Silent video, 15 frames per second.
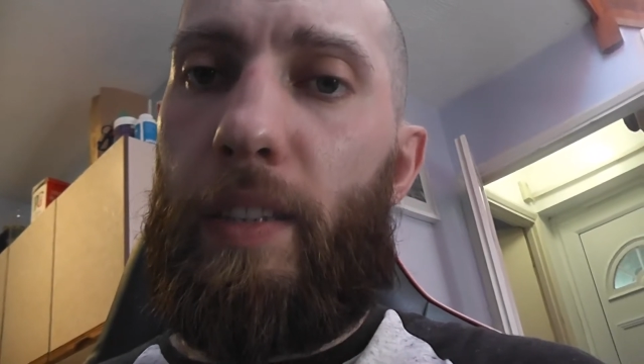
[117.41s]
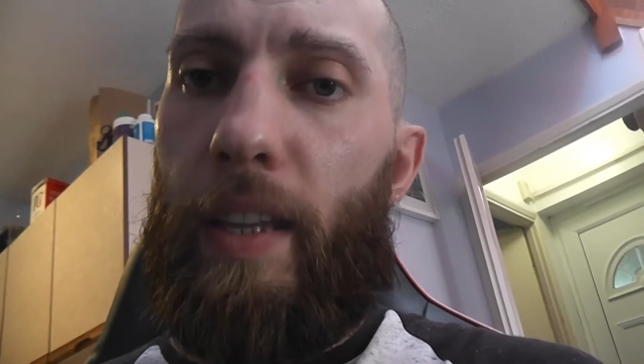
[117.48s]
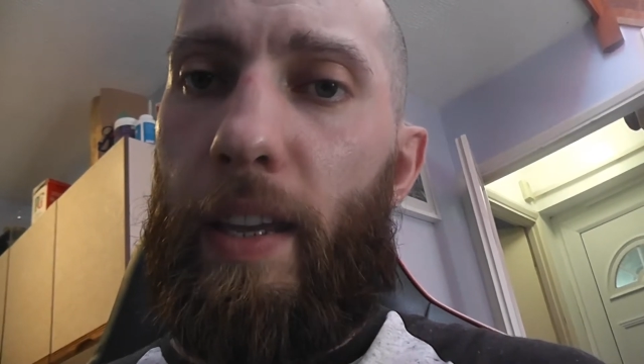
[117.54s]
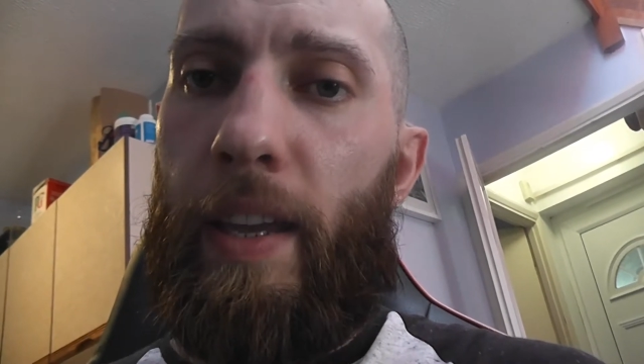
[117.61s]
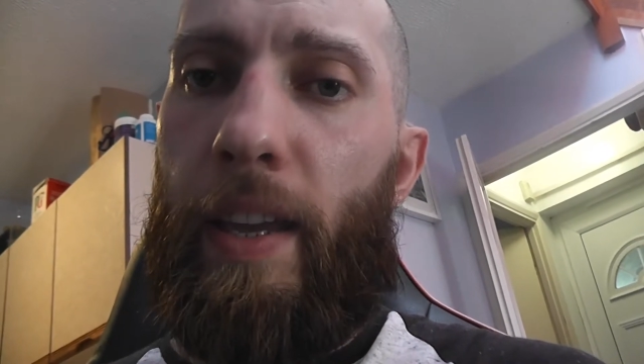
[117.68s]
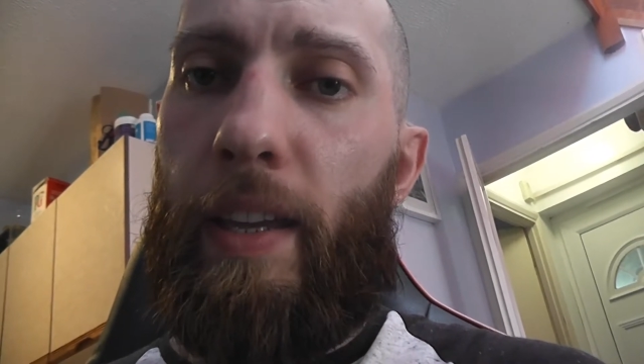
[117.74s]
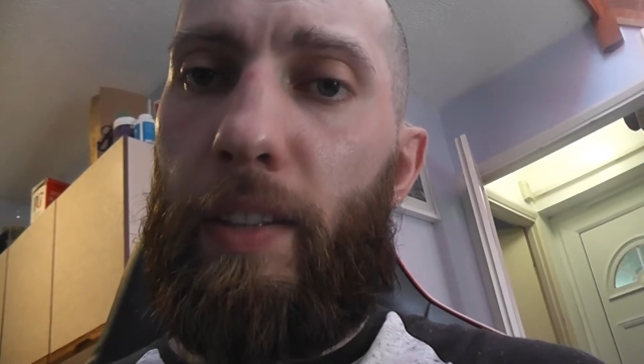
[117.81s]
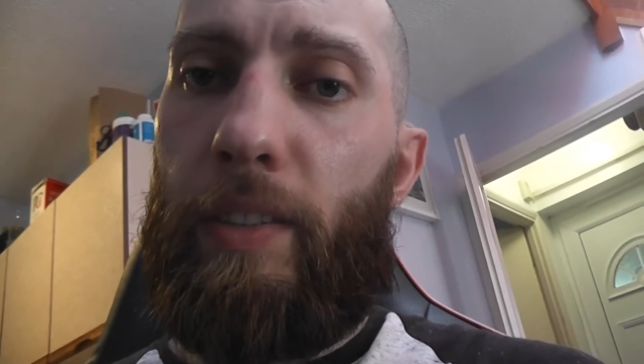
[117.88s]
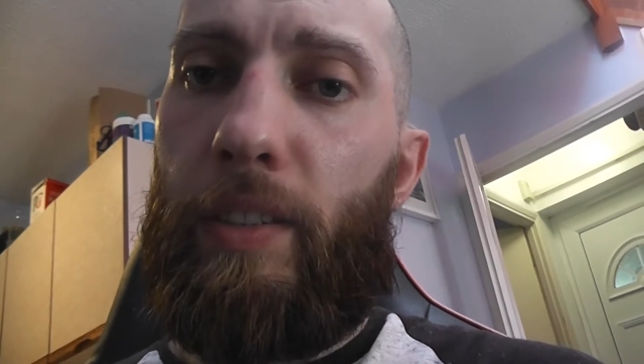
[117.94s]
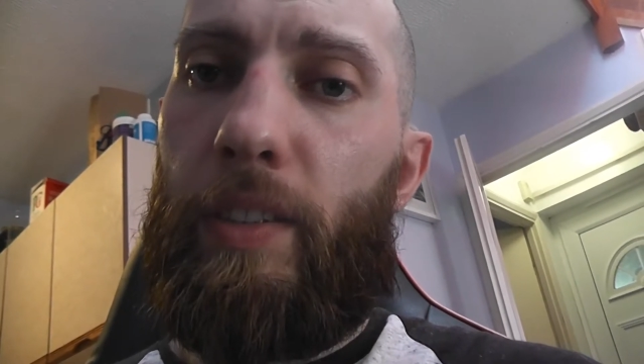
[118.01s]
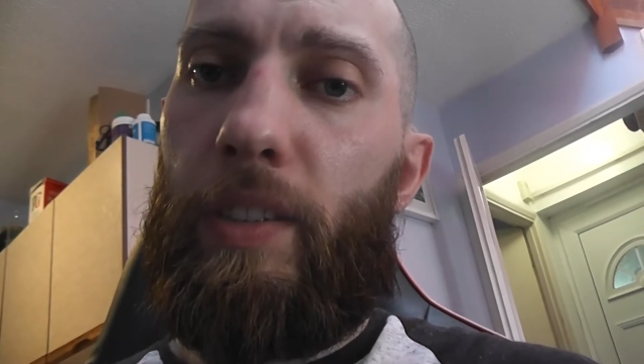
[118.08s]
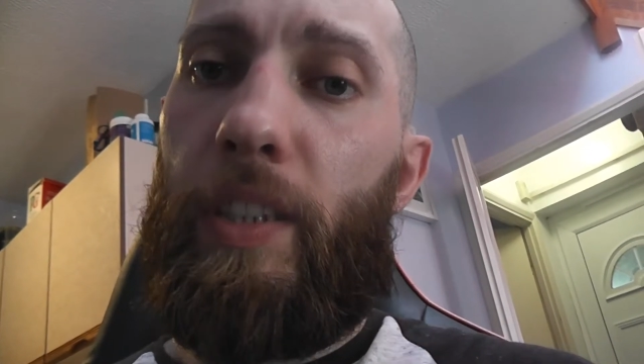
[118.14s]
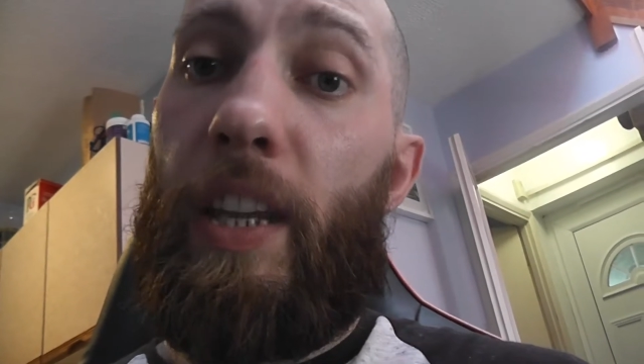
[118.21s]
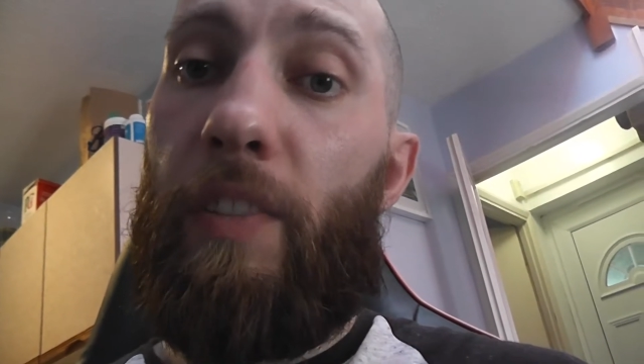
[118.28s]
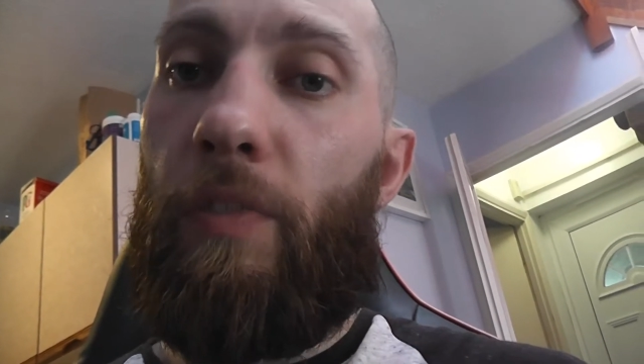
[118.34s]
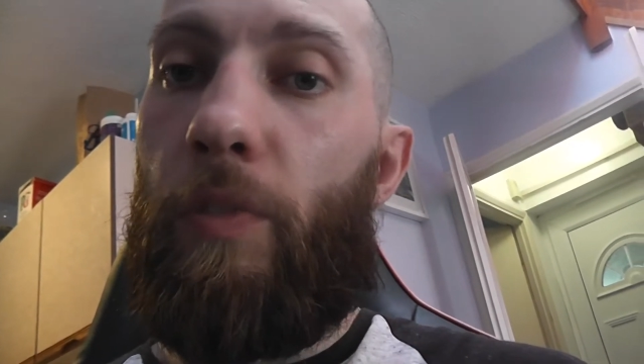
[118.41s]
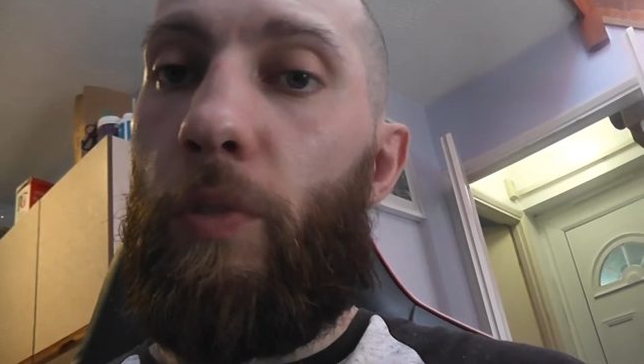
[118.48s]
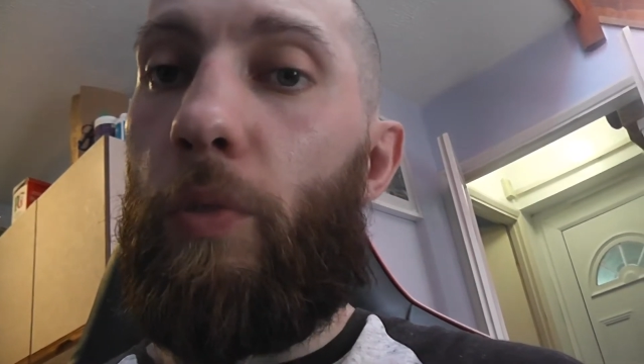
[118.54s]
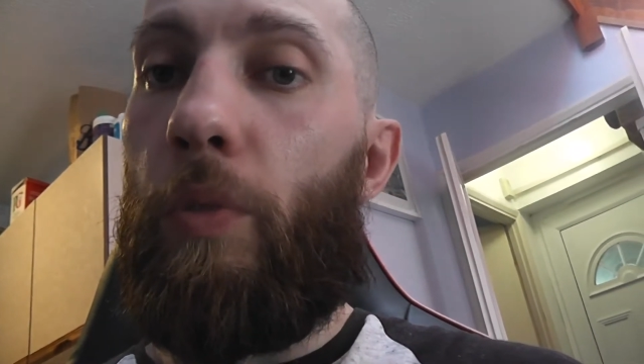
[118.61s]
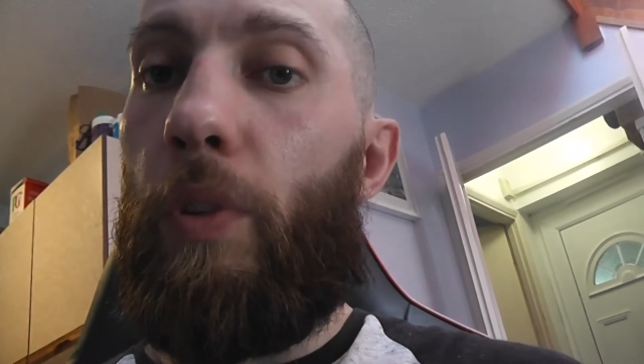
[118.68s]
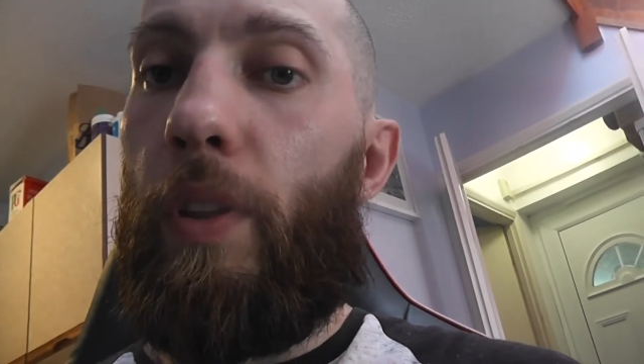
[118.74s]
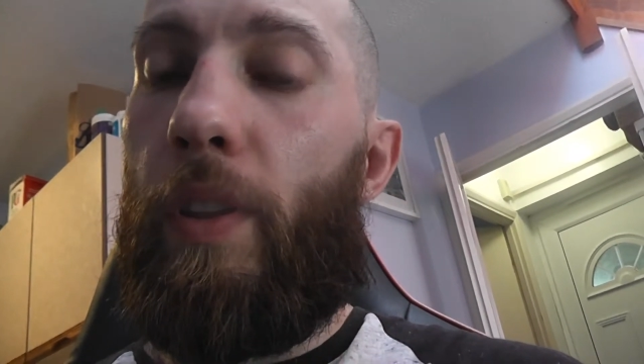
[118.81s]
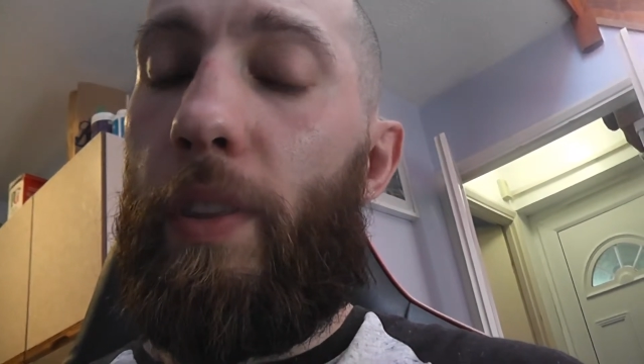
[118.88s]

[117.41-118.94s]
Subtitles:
their cereal,